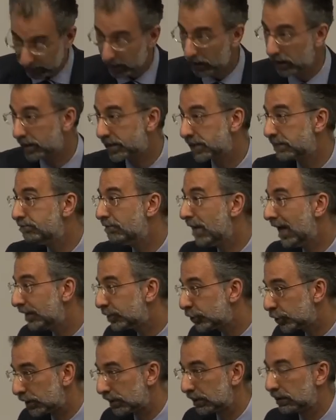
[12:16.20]
I can't
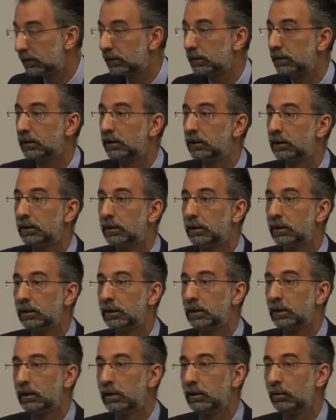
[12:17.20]
imagine
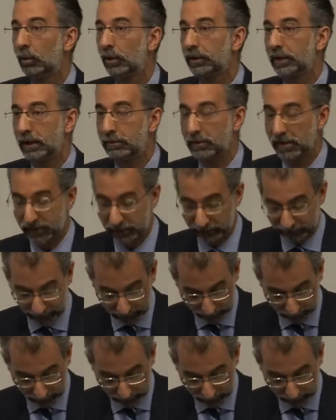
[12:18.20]
what they must have